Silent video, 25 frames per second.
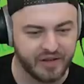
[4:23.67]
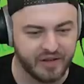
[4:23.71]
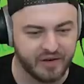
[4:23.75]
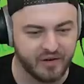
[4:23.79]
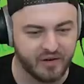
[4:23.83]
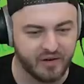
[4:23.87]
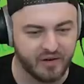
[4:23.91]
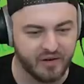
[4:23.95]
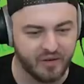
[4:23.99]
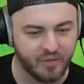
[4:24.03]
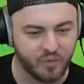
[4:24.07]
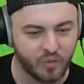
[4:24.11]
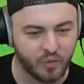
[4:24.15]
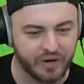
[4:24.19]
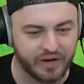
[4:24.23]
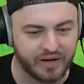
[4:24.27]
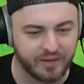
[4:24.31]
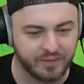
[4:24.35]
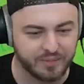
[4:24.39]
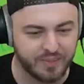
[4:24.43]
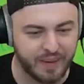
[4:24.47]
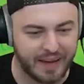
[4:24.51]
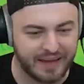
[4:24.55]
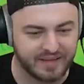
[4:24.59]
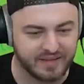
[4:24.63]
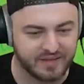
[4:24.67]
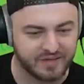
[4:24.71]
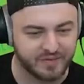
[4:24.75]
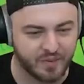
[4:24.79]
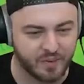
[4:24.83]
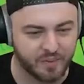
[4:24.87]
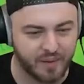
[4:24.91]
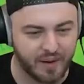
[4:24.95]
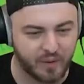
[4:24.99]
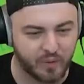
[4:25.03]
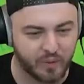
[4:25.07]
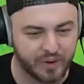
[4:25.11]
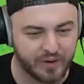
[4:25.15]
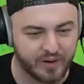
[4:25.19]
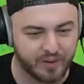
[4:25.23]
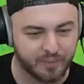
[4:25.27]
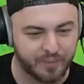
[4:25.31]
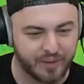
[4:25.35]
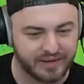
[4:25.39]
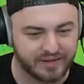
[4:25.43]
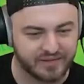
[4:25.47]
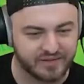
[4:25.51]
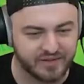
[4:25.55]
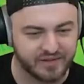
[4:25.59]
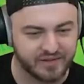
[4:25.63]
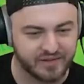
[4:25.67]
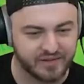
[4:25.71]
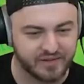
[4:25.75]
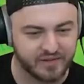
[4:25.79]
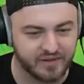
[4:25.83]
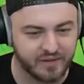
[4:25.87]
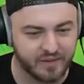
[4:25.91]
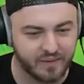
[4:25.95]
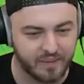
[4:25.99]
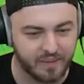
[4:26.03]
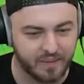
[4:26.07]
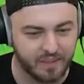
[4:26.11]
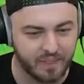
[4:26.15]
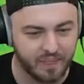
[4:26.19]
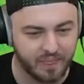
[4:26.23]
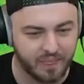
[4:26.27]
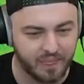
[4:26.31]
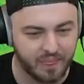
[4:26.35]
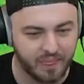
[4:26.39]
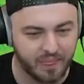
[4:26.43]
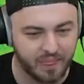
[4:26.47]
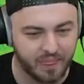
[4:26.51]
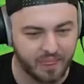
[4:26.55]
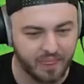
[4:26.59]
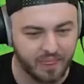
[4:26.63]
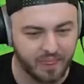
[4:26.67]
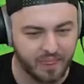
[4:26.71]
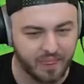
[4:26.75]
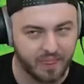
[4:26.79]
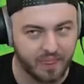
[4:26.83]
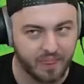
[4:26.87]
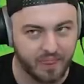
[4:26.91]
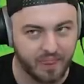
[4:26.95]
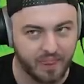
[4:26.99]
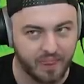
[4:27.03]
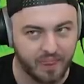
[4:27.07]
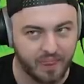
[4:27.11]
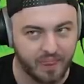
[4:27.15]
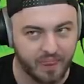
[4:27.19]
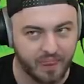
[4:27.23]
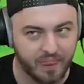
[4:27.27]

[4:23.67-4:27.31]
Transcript: in it. recompense Test for my recompenses. Wait, no, don't do that. Oh, not as